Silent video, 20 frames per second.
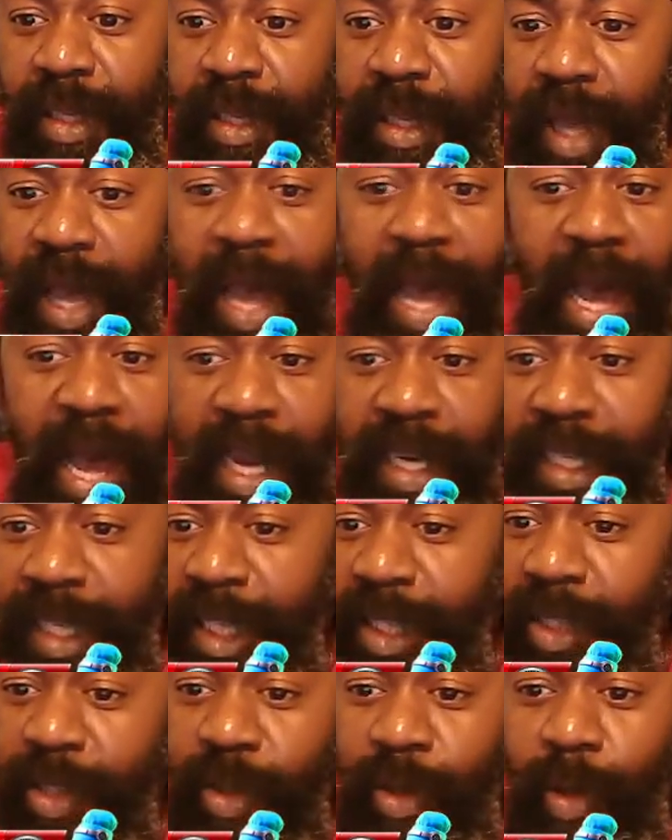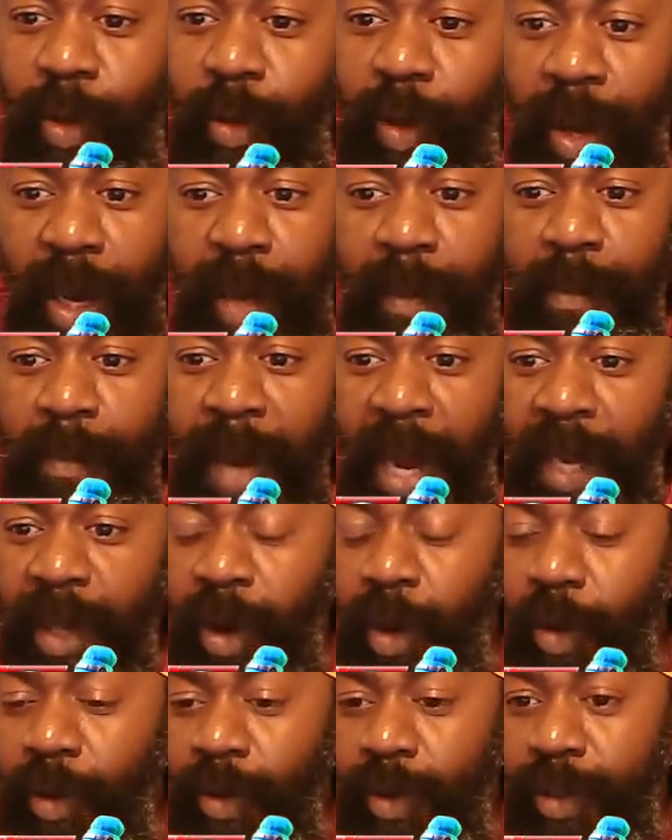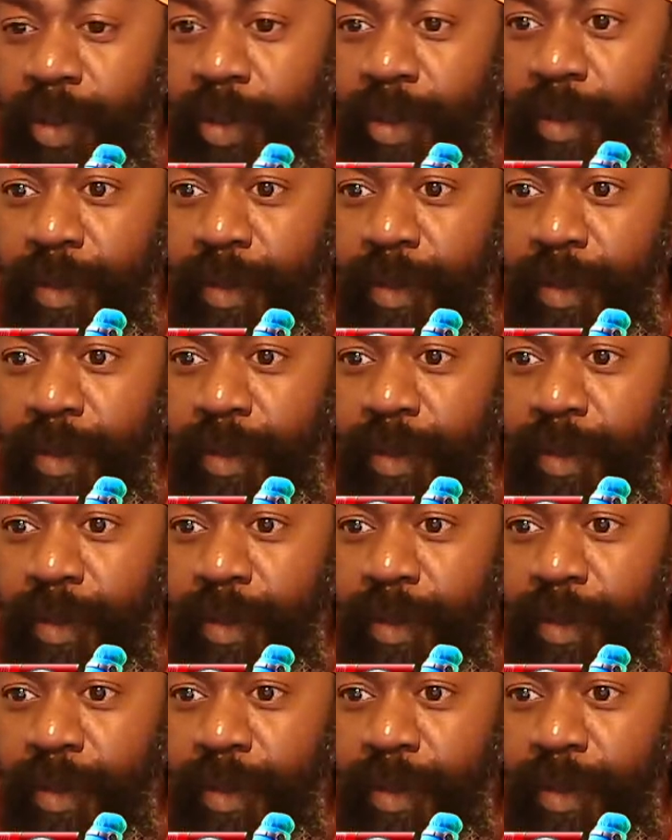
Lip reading: artists you don't want to buy out.